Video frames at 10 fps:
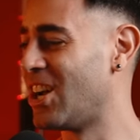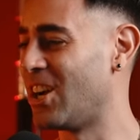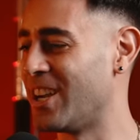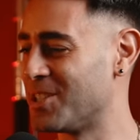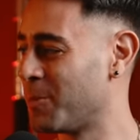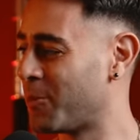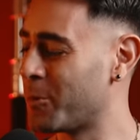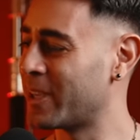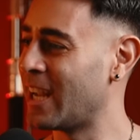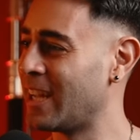All right. So before
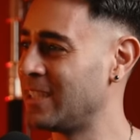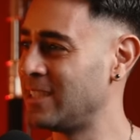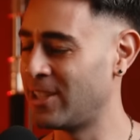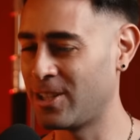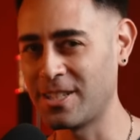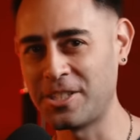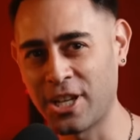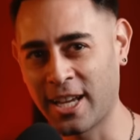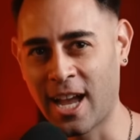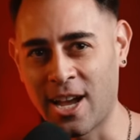we get out of here,
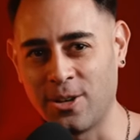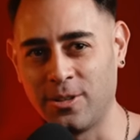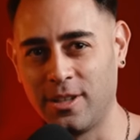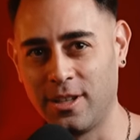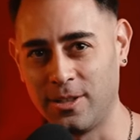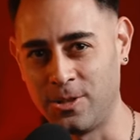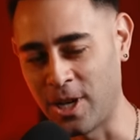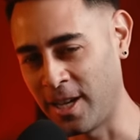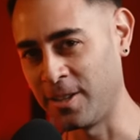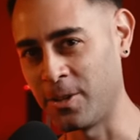check out Johnny.